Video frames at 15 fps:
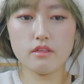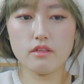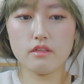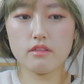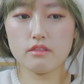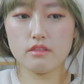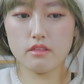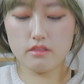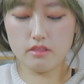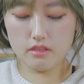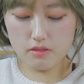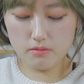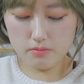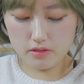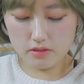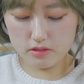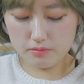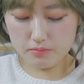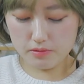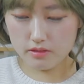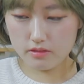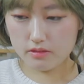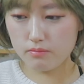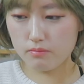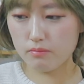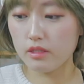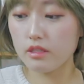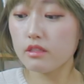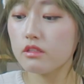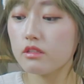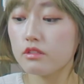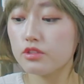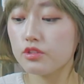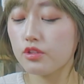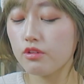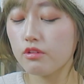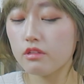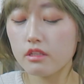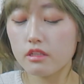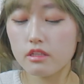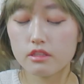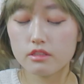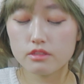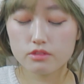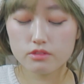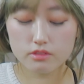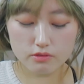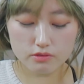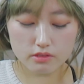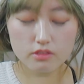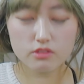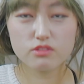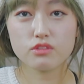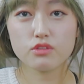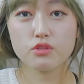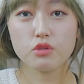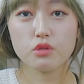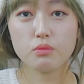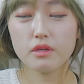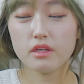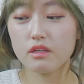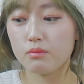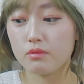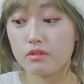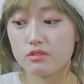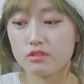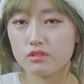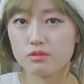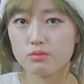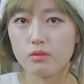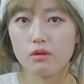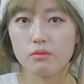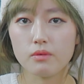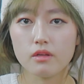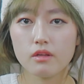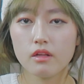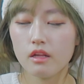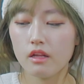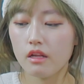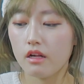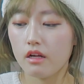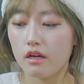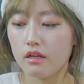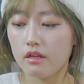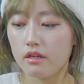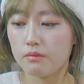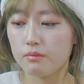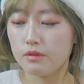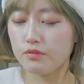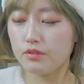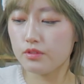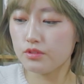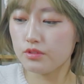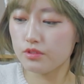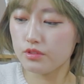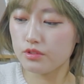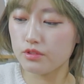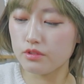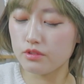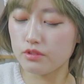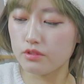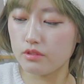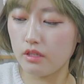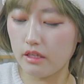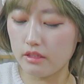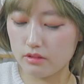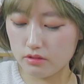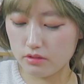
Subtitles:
Yeah, and they take up a lot of space. The skewer that I used, I was gonna use a toothpick, but it's too small. But if you do,